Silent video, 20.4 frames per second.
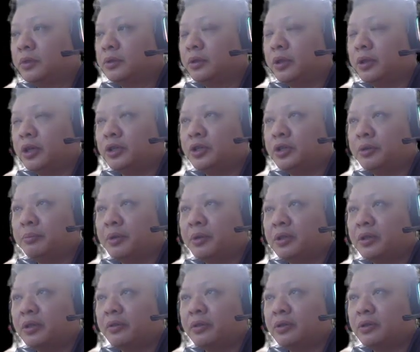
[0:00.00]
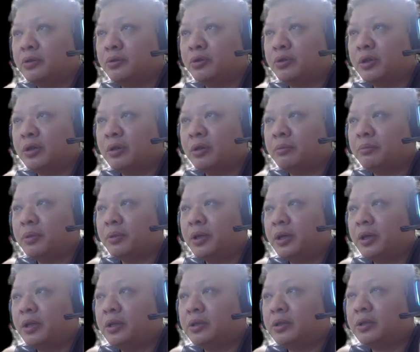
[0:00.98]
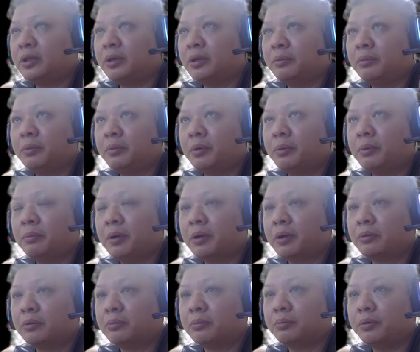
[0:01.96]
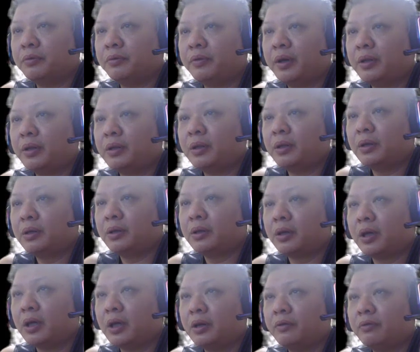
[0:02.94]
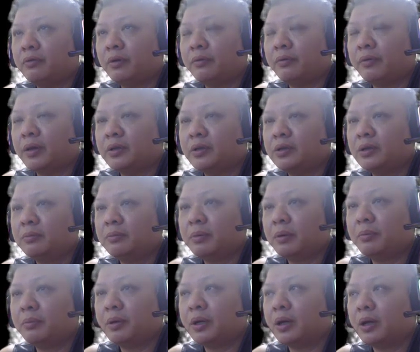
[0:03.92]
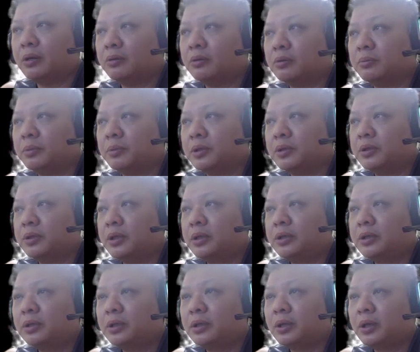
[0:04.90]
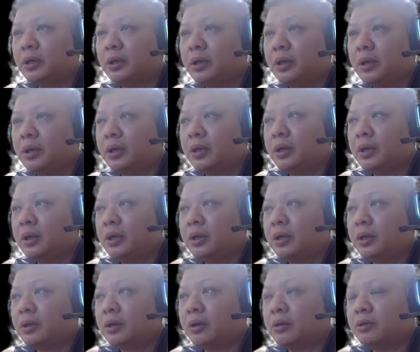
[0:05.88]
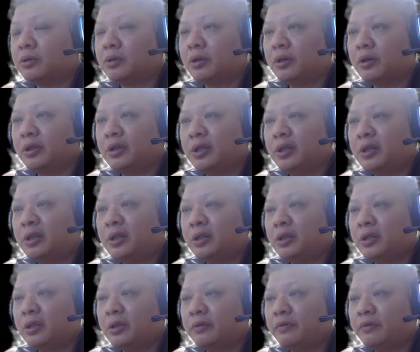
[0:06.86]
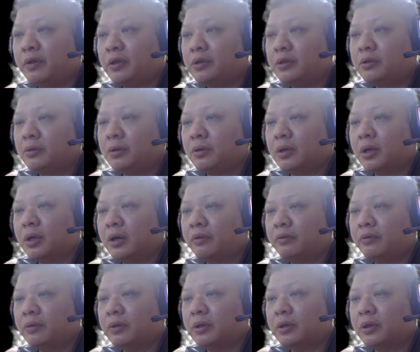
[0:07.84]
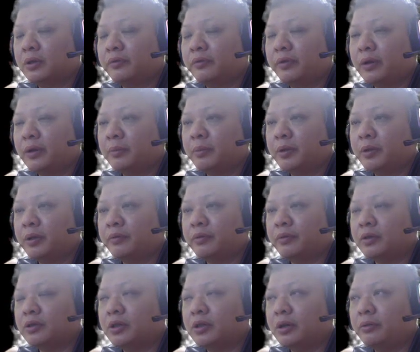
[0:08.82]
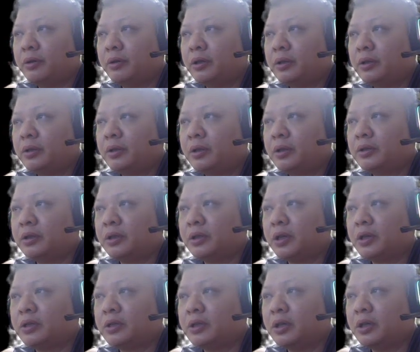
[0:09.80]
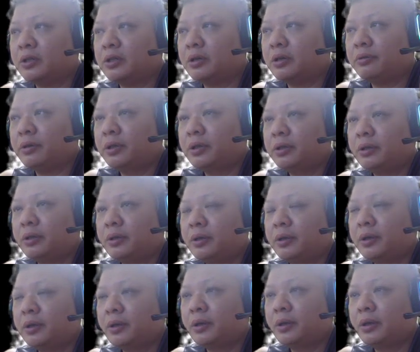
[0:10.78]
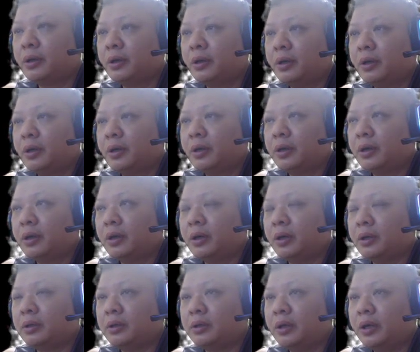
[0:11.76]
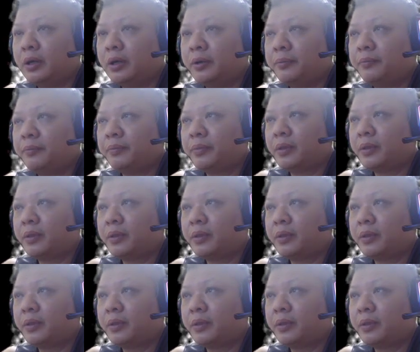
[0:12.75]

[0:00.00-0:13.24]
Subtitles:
So h8 plus 7 is usually not played. Instead, black would prevent the cannon from advancing by playing r2 plus 6, consolidating the defense to allow for the development of the chariot as a kingside chariot. Attack.